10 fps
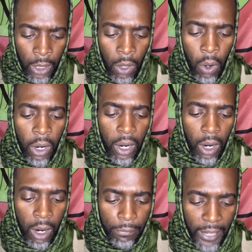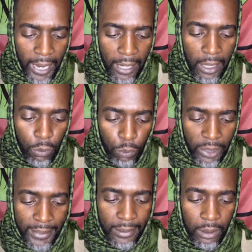or of any
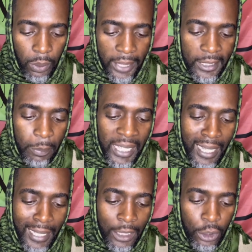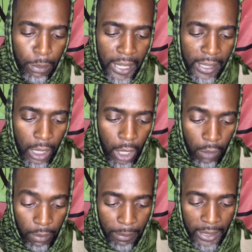reason to expect that the Jamaica
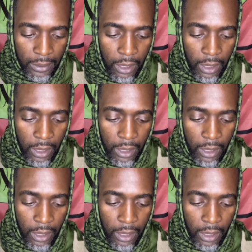government